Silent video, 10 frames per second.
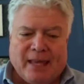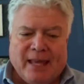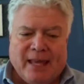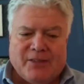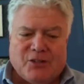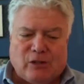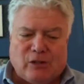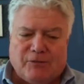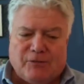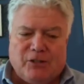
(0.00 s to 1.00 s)
that you
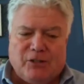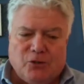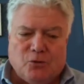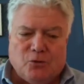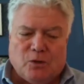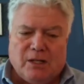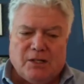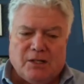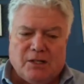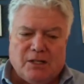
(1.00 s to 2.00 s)
love to do
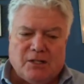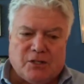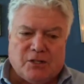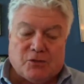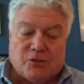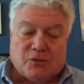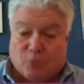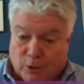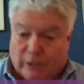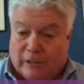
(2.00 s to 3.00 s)
is
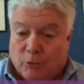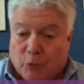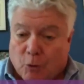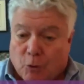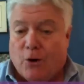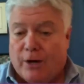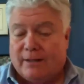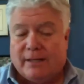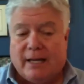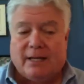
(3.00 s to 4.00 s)
really rewarding,
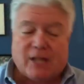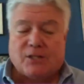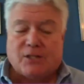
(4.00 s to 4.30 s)
and it's how